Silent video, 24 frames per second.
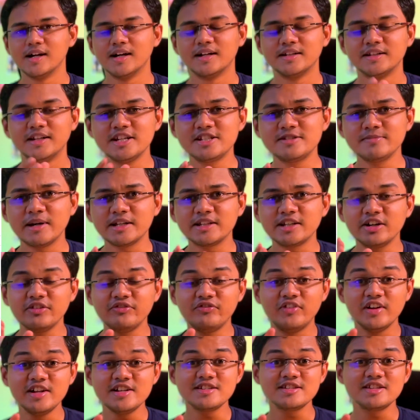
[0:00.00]
This method
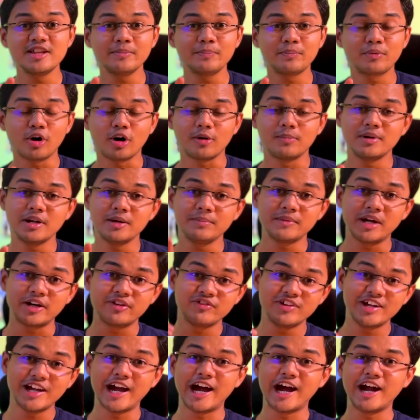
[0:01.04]
fills the problem that
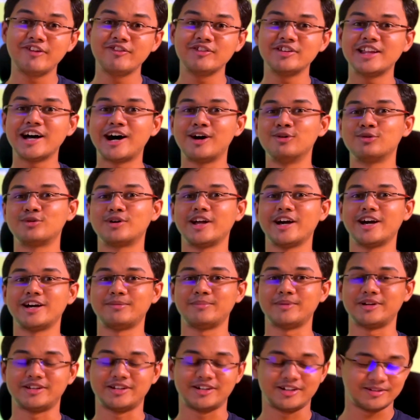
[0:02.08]
we had with the outlier
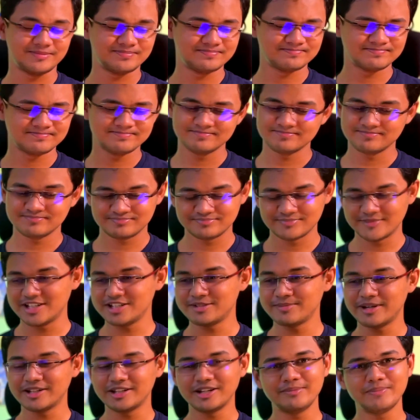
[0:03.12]
method. This
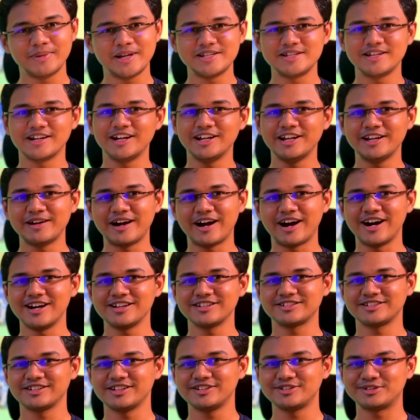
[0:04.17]
method basically
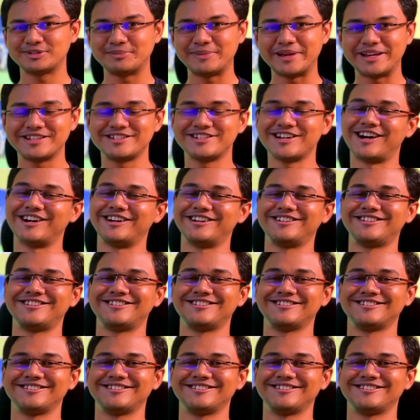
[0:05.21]
asks us to make charts.